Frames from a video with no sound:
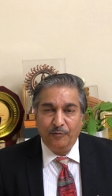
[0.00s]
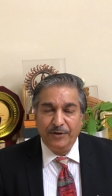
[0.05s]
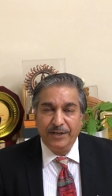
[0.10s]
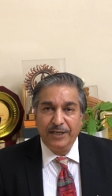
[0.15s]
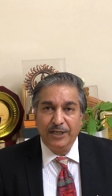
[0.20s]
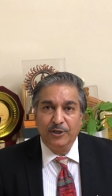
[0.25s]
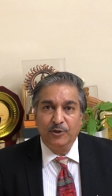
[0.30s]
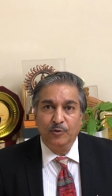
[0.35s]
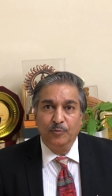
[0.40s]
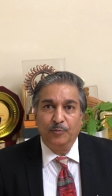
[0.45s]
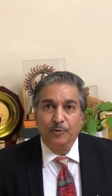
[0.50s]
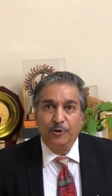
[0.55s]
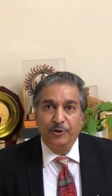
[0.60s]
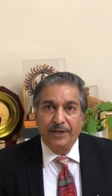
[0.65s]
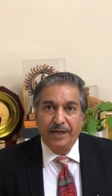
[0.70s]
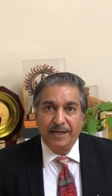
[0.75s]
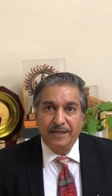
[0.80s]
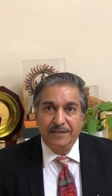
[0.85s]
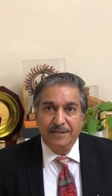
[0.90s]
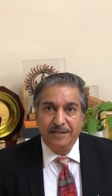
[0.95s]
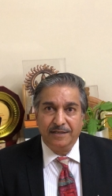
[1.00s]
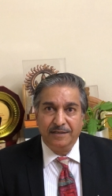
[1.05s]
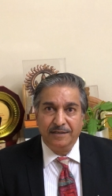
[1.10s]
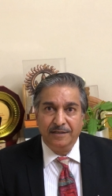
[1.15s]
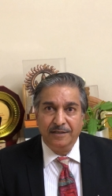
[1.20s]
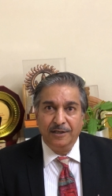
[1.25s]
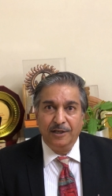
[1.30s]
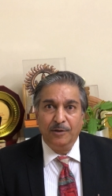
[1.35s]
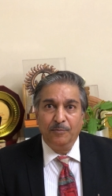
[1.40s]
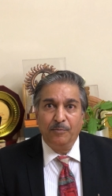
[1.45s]
We need to protect
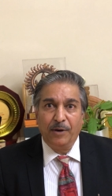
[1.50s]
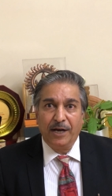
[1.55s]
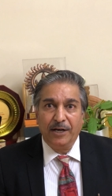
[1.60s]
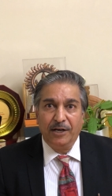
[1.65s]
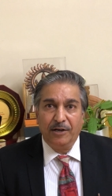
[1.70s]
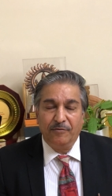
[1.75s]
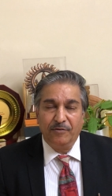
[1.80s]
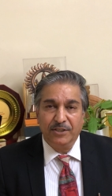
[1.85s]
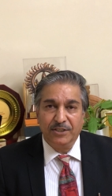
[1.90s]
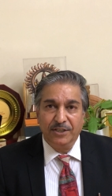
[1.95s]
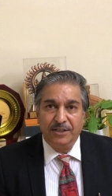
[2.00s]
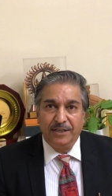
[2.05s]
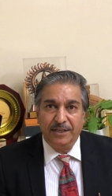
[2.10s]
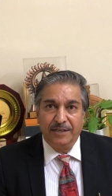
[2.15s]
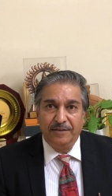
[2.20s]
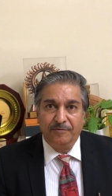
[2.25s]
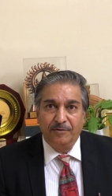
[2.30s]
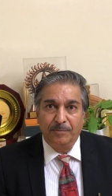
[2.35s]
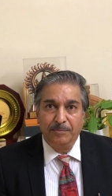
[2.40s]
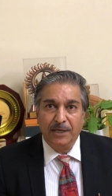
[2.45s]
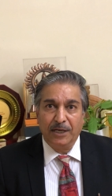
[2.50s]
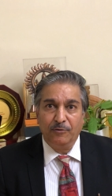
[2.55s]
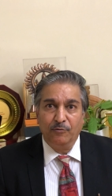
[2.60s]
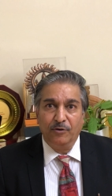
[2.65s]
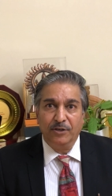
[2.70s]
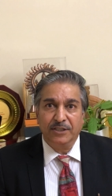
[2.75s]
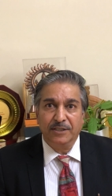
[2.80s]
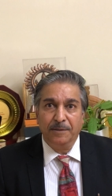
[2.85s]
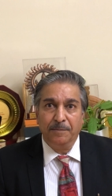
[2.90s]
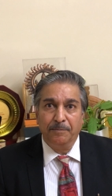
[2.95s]
biodiversity from the
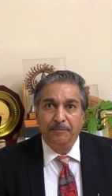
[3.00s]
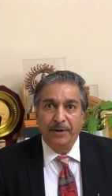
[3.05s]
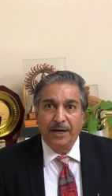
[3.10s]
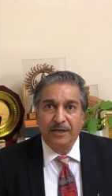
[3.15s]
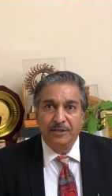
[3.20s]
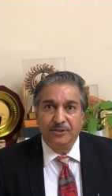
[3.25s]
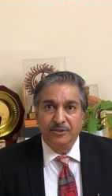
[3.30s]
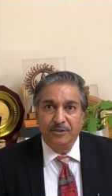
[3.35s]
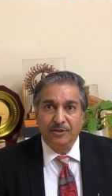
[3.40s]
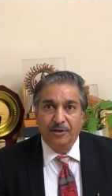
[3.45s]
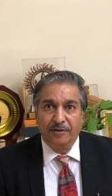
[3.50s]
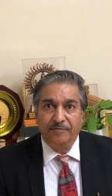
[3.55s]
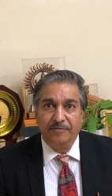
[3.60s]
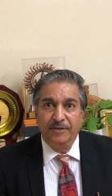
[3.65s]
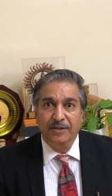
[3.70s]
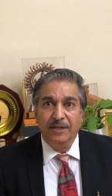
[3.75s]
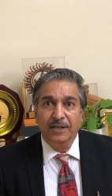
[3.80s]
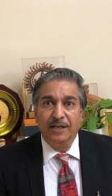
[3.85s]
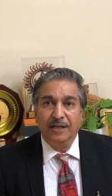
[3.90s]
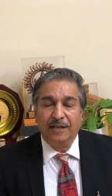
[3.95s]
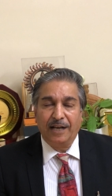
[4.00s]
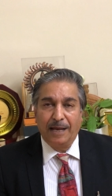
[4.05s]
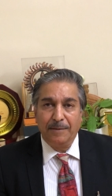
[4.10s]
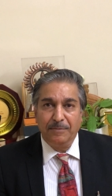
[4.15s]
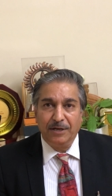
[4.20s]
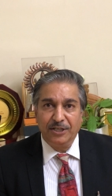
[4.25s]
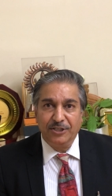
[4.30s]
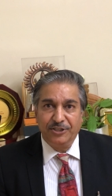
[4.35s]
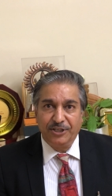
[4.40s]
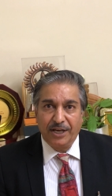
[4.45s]
adverse impacts of
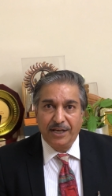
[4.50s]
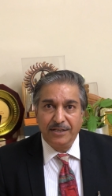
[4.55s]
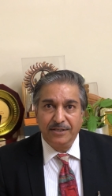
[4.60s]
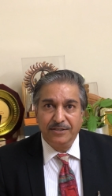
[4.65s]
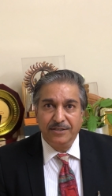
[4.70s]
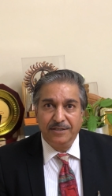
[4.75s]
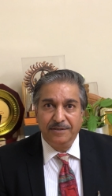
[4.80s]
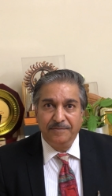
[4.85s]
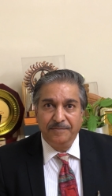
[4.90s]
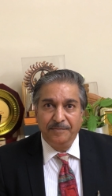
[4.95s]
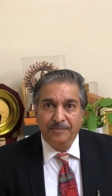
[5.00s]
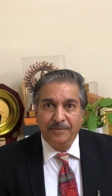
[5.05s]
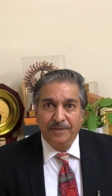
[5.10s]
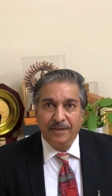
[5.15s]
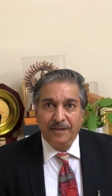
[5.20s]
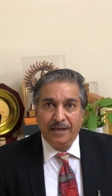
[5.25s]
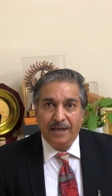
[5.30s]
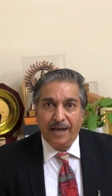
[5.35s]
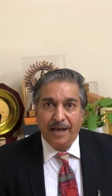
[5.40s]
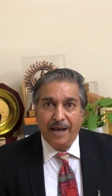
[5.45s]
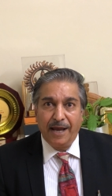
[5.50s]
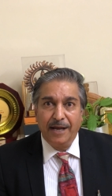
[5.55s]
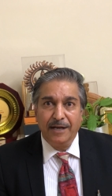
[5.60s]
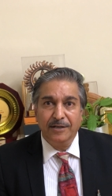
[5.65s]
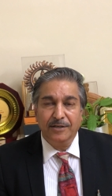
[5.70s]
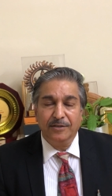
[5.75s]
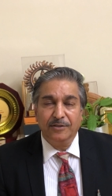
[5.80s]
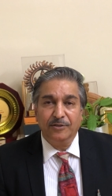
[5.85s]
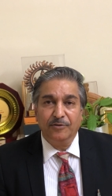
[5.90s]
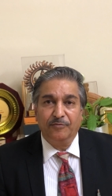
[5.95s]
climate change
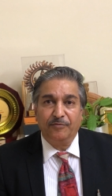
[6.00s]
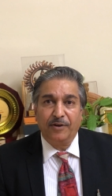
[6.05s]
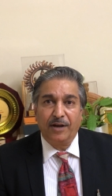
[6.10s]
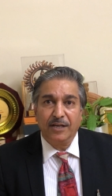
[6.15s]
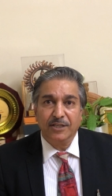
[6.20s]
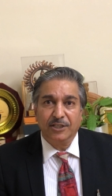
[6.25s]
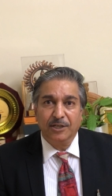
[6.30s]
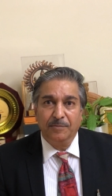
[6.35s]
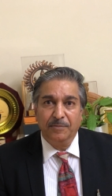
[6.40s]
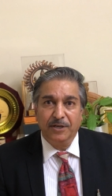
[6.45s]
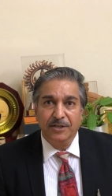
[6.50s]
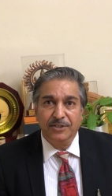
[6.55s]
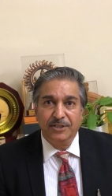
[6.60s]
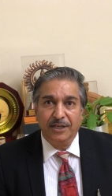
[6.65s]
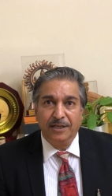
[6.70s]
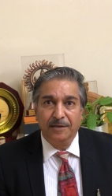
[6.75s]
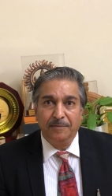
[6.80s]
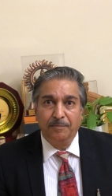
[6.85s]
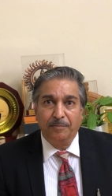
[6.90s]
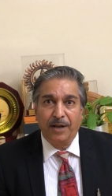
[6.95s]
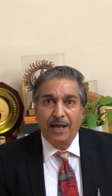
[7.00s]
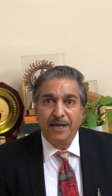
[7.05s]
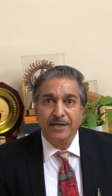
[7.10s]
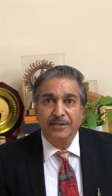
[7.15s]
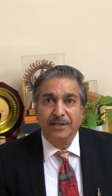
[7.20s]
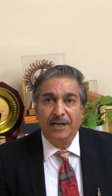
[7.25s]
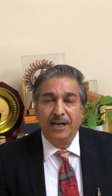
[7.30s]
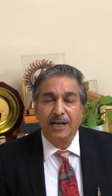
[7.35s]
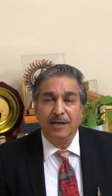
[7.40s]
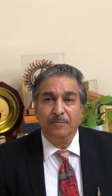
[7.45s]
and the fast emerging
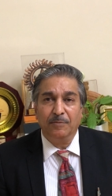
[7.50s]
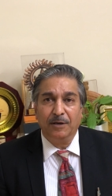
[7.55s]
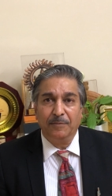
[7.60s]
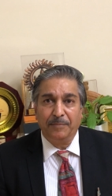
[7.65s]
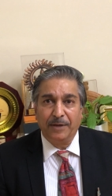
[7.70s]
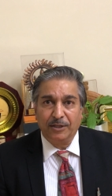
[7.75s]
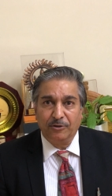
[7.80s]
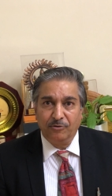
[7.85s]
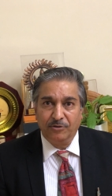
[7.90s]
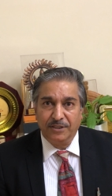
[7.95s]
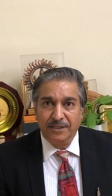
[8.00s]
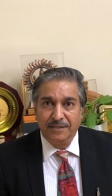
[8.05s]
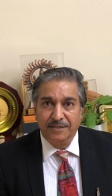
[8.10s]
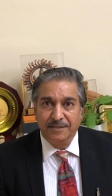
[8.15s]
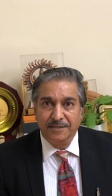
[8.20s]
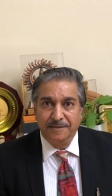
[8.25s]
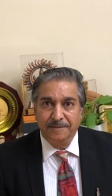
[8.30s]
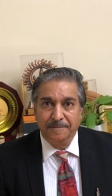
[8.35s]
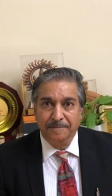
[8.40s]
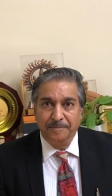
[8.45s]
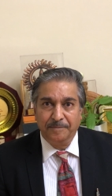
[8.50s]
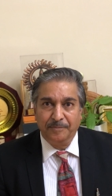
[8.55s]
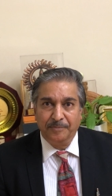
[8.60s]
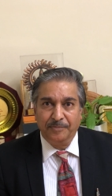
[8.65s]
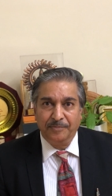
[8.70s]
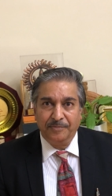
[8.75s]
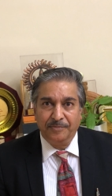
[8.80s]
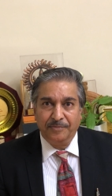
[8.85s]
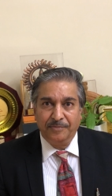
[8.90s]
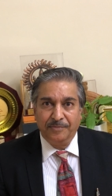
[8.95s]
plant and animal pathogens.
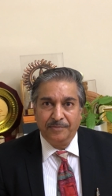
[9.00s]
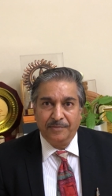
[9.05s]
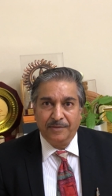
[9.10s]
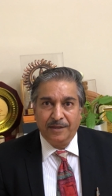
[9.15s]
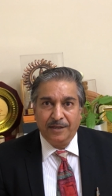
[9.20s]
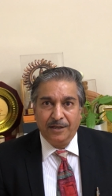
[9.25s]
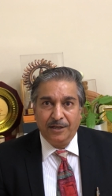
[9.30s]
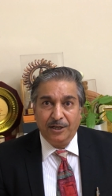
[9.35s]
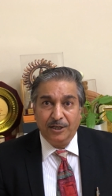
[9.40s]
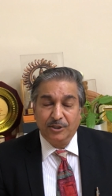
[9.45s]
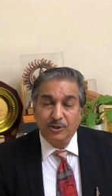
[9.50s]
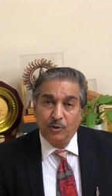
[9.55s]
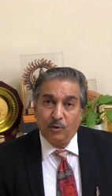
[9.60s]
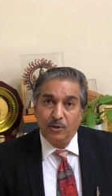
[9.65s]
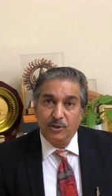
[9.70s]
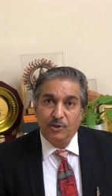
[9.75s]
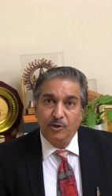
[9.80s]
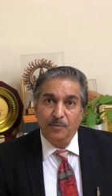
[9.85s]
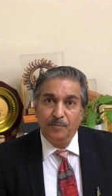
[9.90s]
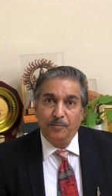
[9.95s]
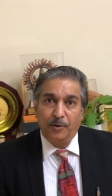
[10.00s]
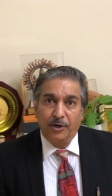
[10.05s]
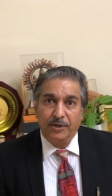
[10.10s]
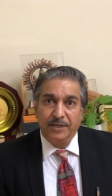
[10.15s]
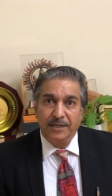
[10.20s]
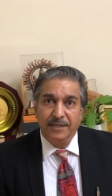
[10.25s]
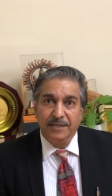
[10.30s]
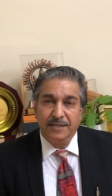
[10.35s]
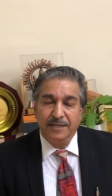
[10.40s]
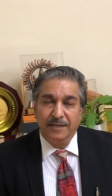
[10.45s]
It's also
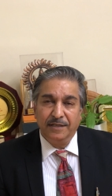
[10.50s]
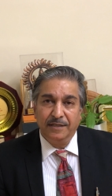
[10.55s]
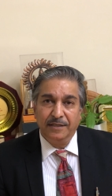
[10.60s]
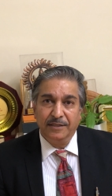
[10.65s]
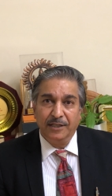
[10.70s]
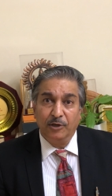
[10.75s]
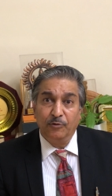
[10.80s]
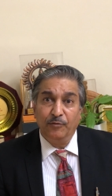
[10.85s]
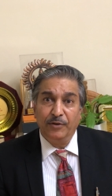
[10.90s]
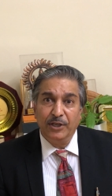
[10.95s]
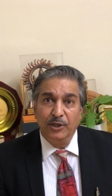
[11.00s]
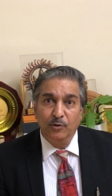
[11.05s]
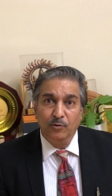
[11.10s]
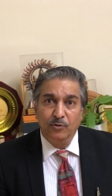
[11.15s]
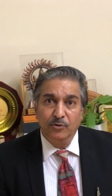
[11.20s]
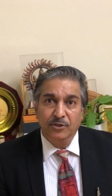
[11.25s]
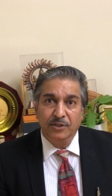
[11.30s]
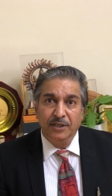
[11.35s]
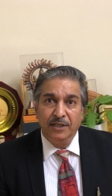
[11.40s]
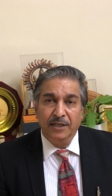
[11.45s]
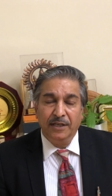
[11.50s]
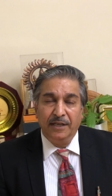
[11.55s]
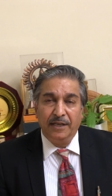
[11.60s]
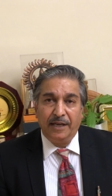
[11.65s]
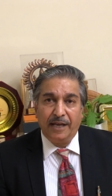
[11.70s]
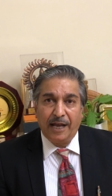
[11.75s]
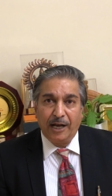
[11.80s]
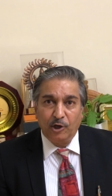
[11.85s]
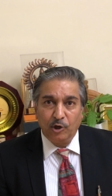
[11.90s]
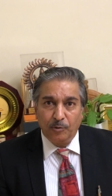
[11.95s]
important that we use
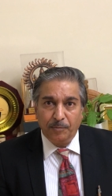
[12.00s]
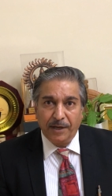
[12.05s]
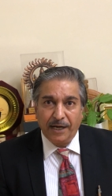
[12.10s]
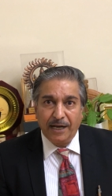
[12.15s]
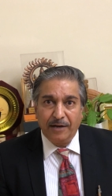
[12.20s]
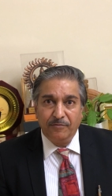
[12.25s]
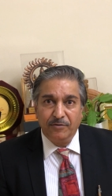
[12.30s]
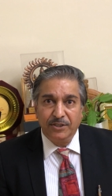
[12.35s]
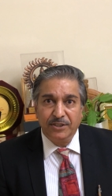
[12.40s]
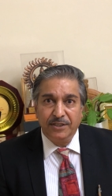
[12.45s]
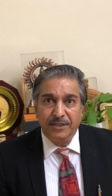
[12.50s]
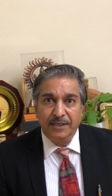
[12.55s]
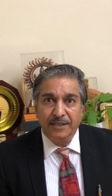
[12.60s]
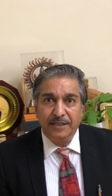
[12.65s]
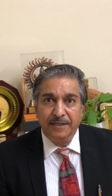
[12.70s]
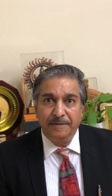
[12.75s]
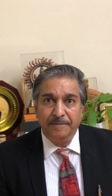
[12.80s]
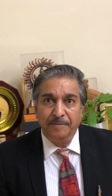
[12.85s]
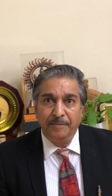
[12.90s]
agrobiodiversity